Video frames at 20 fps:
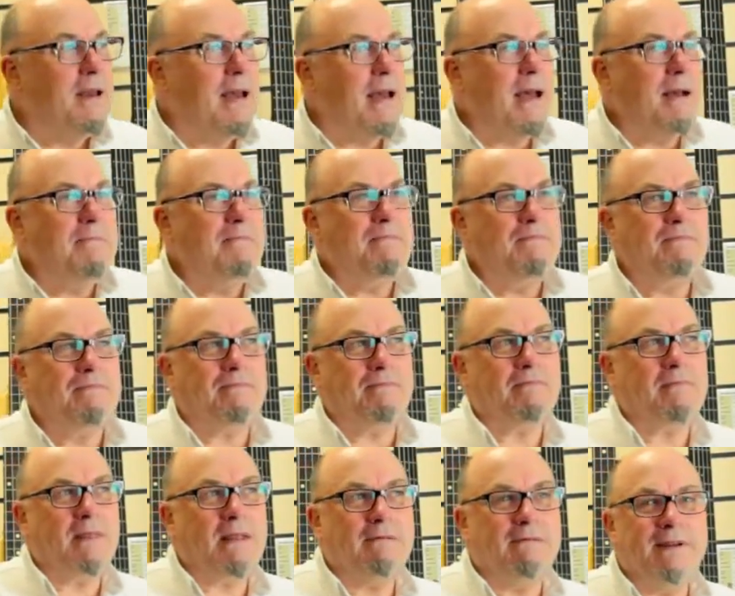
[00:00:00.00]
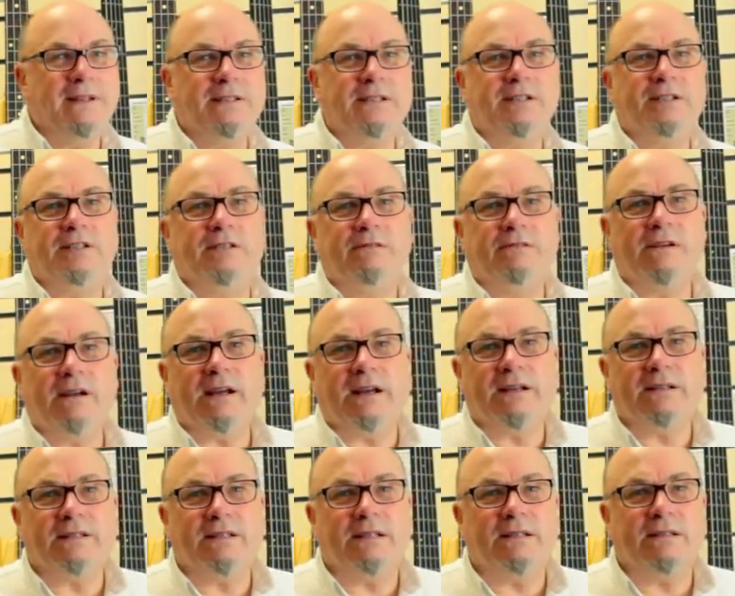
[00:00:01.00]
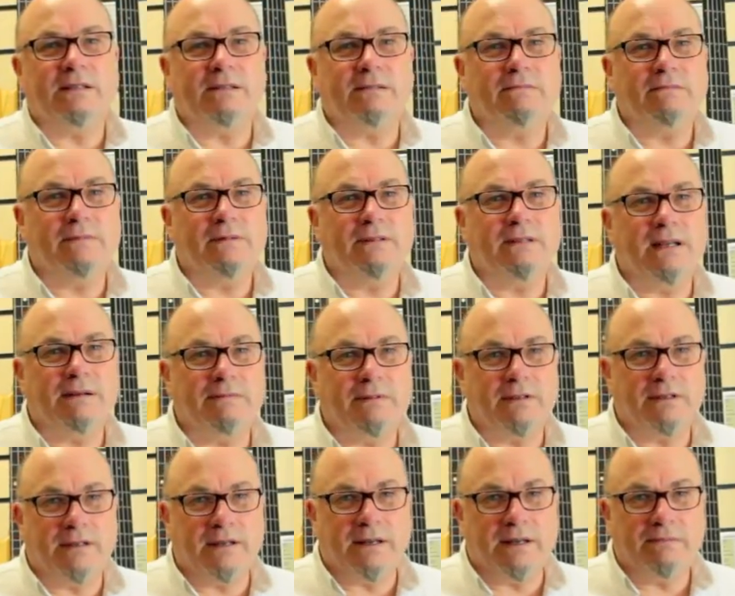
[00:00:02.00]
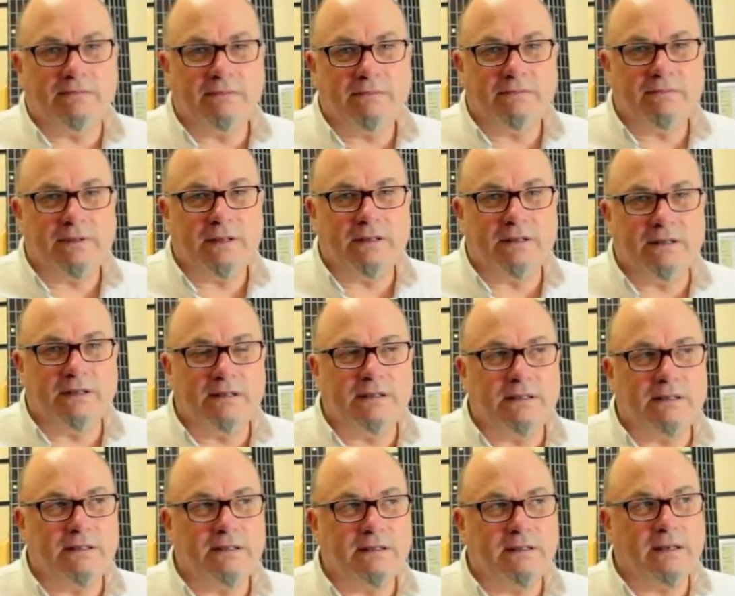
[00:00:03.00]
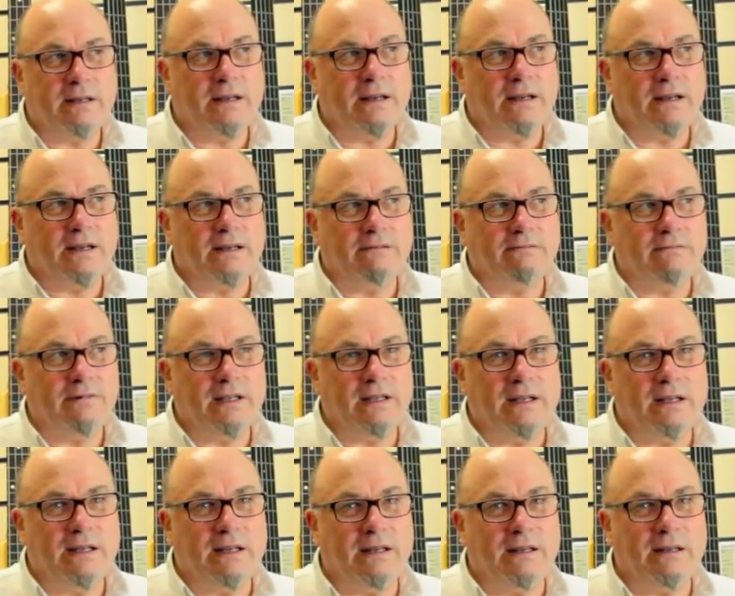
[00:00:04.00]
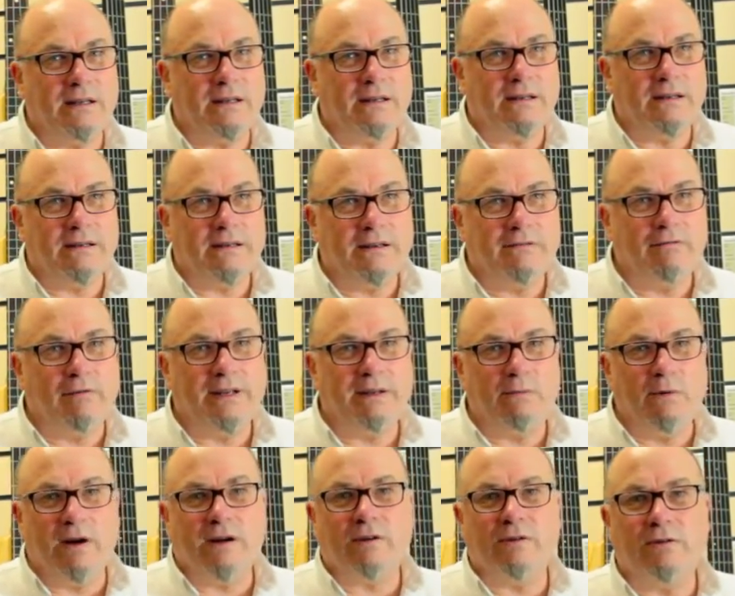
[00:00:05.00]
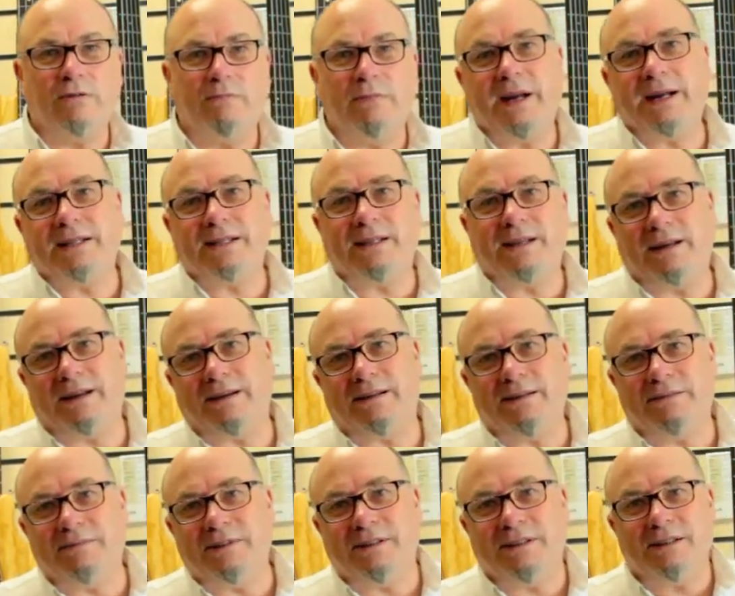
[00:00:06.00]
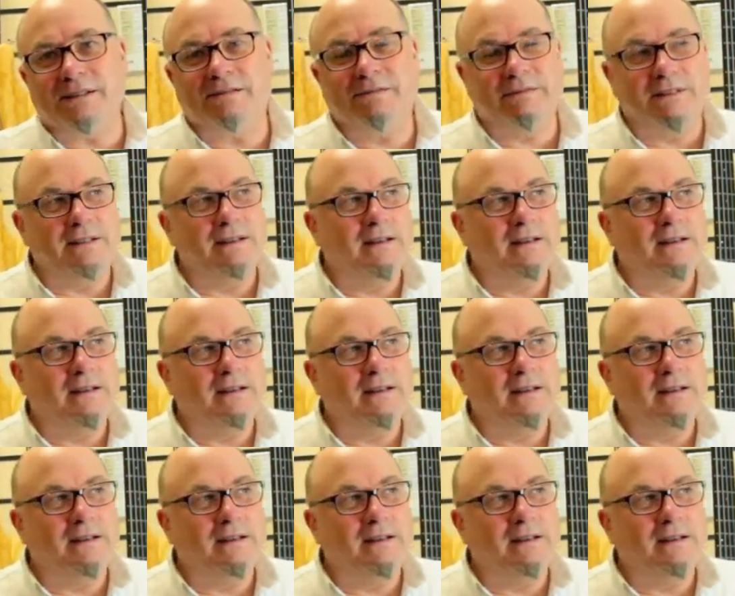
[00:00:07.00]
Vintage and Rare is a damn good name because it really, if we weren't called Bass Gear Limited,